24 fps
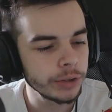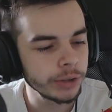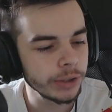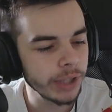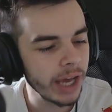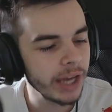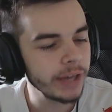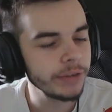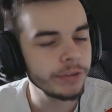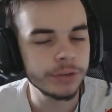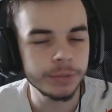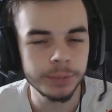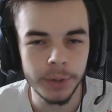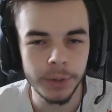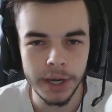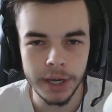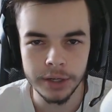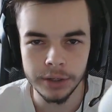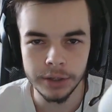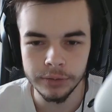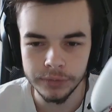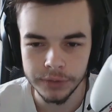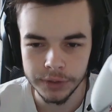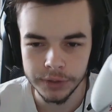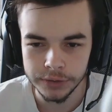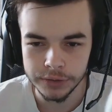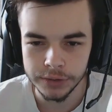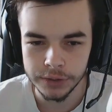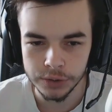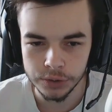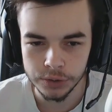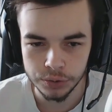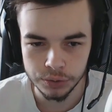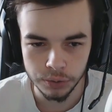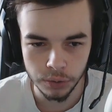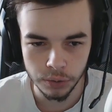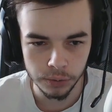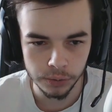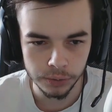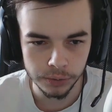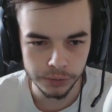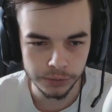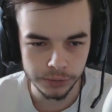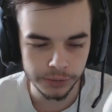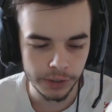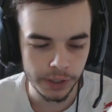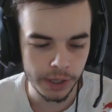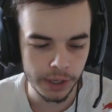lifespan of these
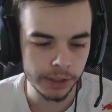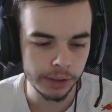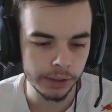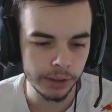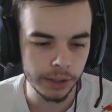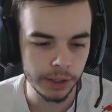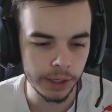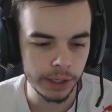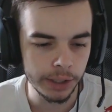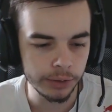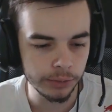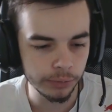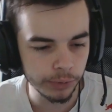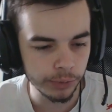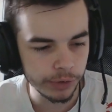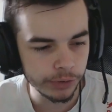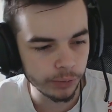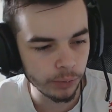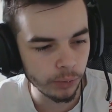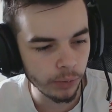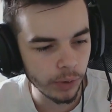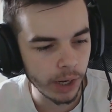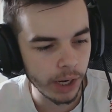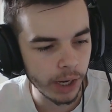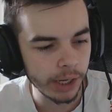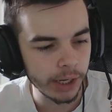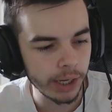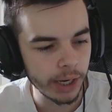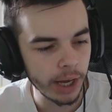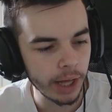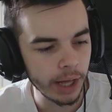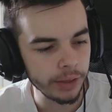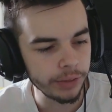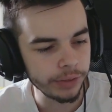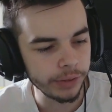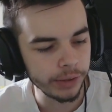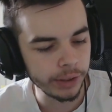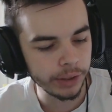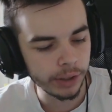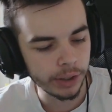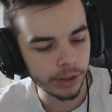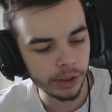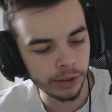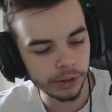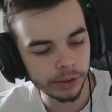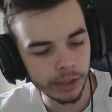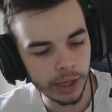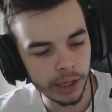controllers, and the reason why I think
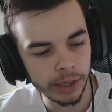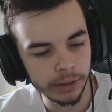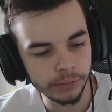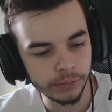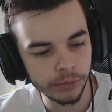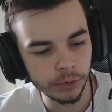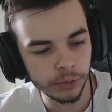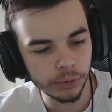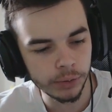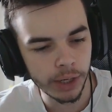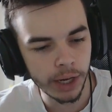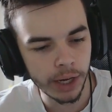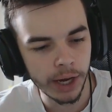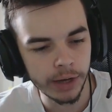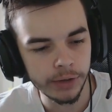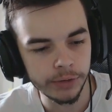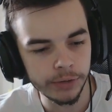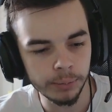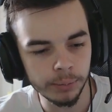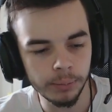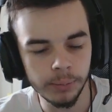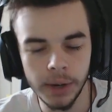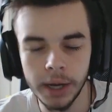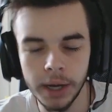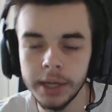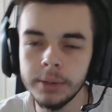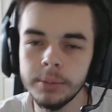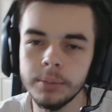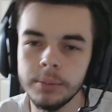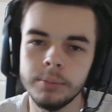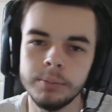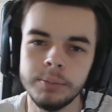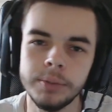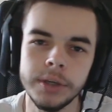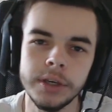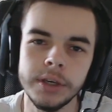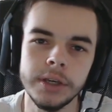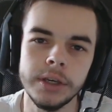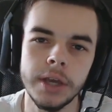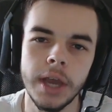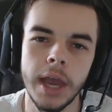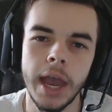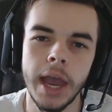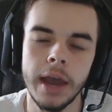a lot of you guys might be